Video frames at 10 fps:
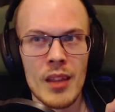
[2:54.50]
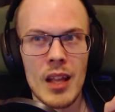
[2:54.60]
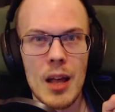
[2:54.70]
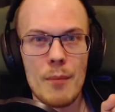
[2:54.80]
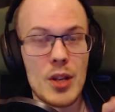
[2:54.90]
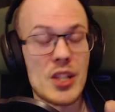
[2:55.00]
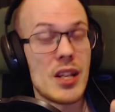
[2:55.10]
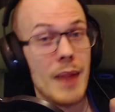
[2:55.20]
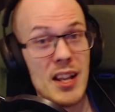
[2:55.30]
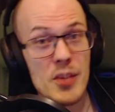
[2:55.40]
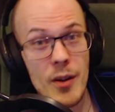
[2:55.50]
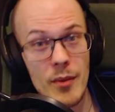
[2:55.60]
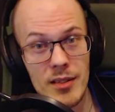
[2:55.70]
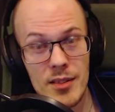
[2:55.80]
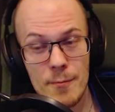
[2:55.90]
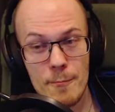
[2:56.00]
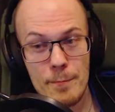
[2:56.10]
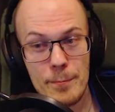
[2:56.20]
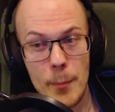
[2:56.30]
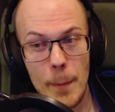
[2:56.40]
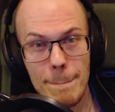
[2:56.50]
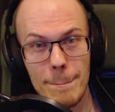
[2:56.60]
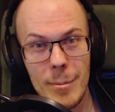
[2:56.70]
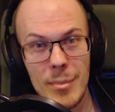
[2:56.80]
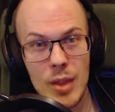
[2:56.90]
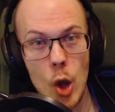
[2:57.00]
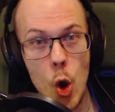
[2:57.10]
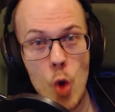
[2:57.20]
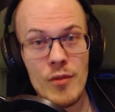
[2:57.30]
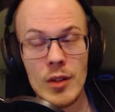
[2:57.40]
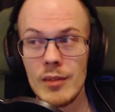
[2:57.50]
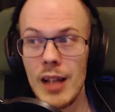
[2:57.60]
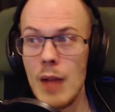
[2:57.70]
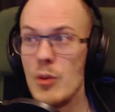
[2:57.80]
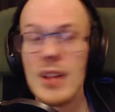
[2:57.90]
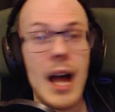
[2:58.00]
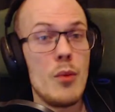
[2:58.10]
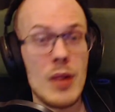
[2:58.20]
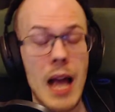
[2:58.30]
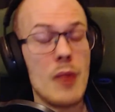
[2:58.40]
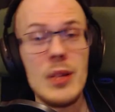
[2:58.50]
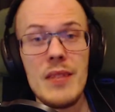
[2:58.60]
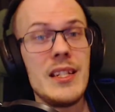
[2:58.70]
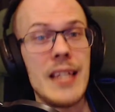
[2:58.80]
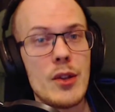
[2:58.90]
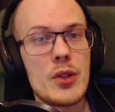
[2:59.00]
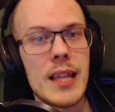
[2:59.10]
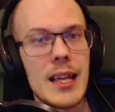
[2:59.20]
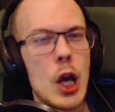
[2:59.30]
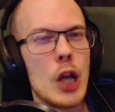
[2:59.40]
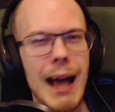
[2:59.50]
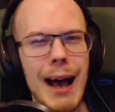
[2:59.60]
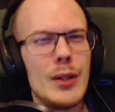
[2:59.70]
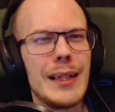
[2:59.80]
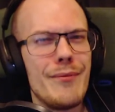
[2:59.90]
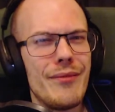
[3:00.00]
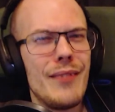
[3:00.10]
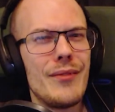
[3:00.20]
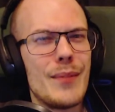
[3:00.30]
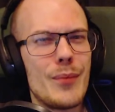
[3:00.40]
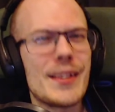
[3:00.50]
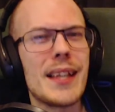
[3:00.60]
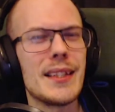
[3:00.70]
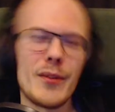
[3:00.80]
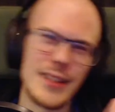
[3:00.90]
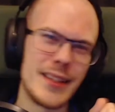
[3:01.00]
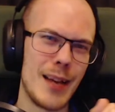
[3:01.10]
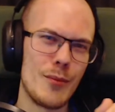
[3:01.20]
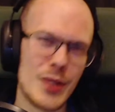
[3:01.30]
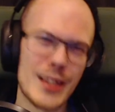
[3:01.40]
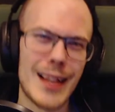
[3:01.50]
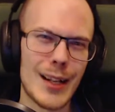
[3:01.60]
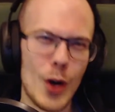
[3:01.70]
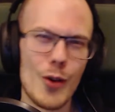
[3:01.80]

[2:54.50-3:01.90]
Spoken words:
Because in my experience, I would even dare to say 150% of the time, which is like over